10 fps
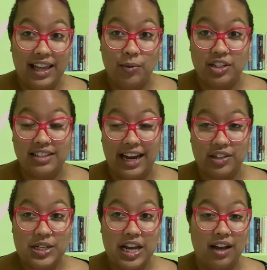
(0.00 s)
which is
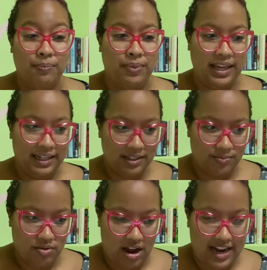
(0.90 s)
actually a big
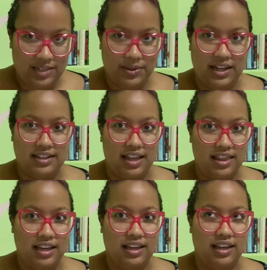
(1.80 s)
surprise because I
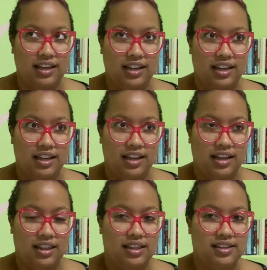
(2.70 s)
think
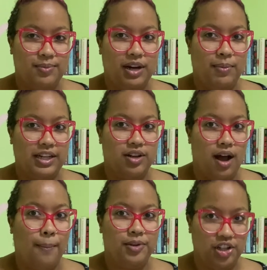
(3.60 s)
this has been in my
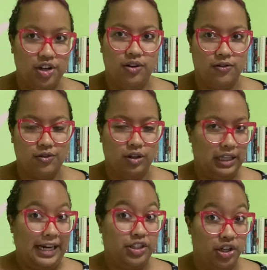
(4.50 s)
top 2 for
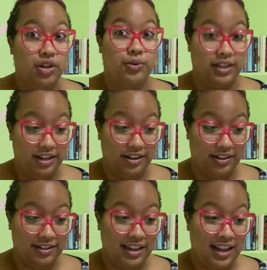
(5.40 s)
like 2
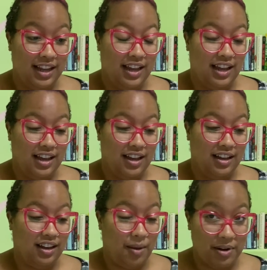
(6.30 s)
years.
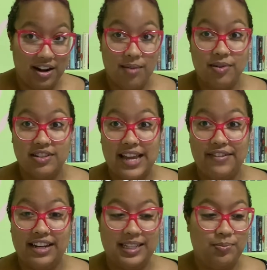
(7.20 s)
Coming in at number
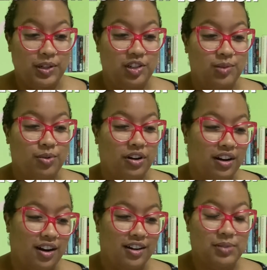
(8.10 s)
7 is Bitches Broken
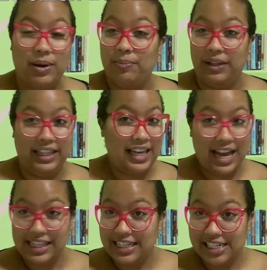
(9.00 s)
Hearts by Billie
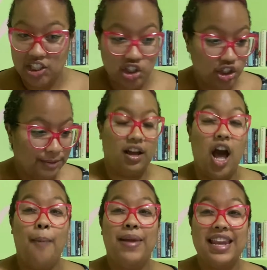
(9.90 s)
Eilish.
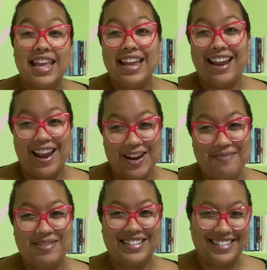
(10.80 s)
Coming in at
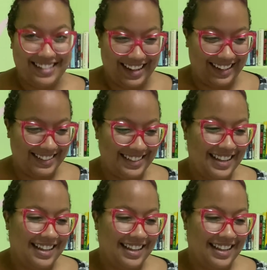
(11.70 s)
number 6